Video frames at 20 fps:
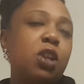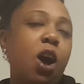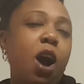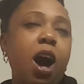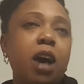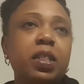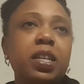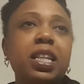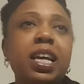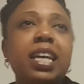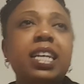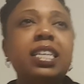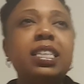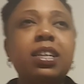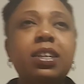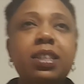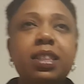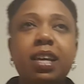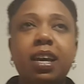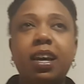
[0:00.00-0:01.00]
all the ladies
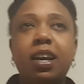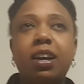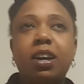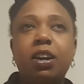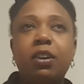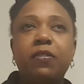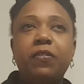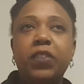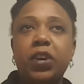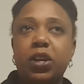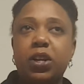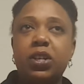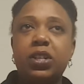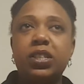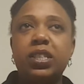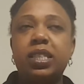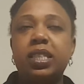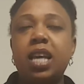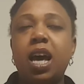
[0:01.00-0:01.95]
are there first.